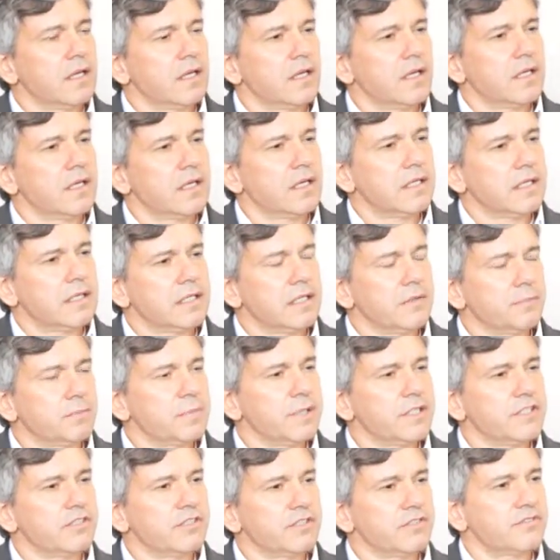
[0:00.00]
in
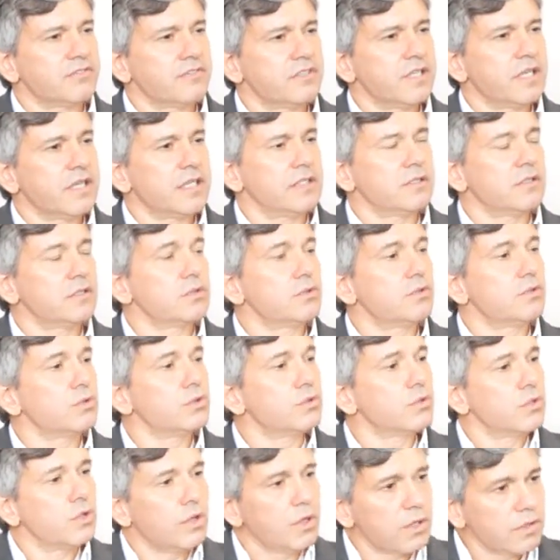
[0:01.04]
patients that do
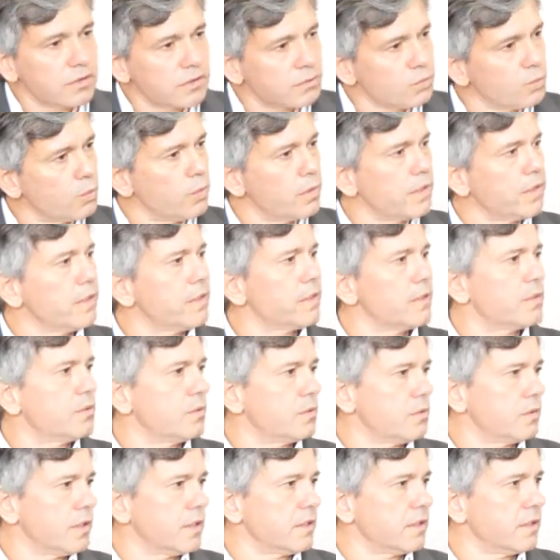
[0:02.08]
not wear
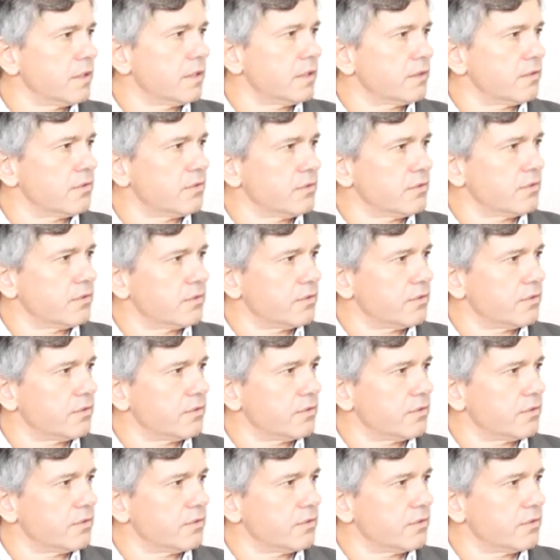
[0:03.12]
contact lenses?